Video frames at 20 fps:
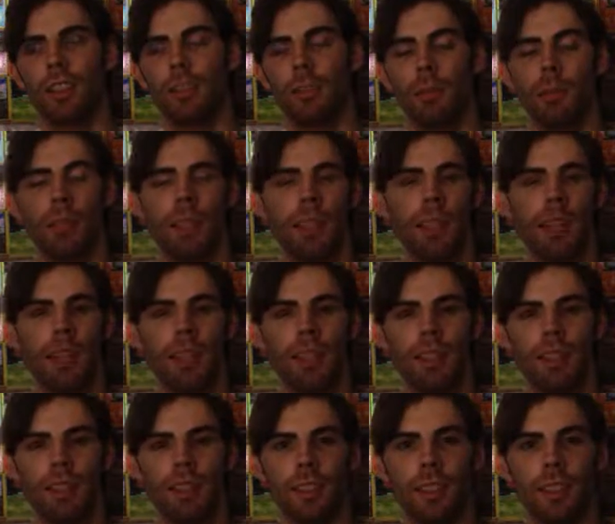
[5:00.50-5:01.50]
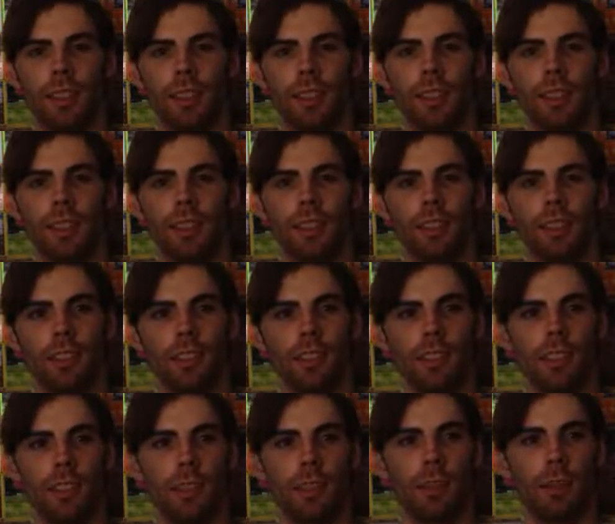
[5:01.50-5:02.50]
But yeah, that's it.
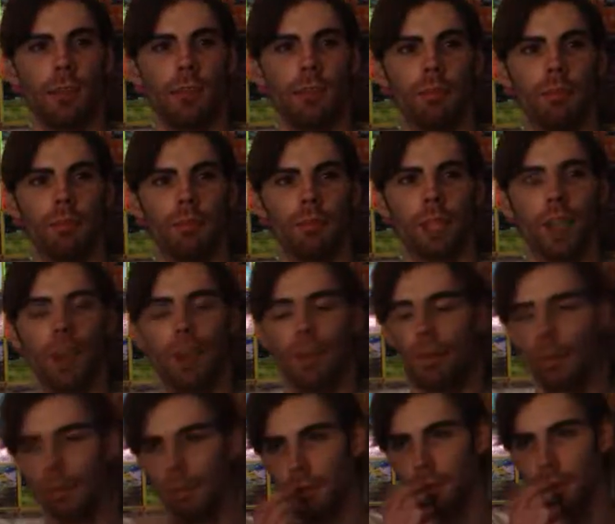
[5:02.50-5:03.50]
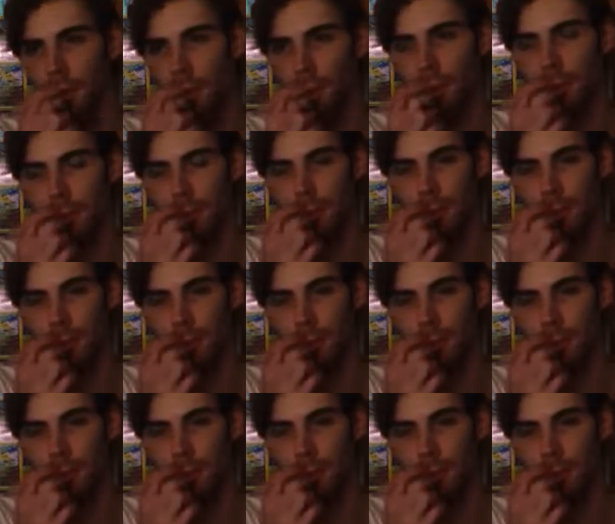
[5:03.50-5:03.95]
Comment, rate,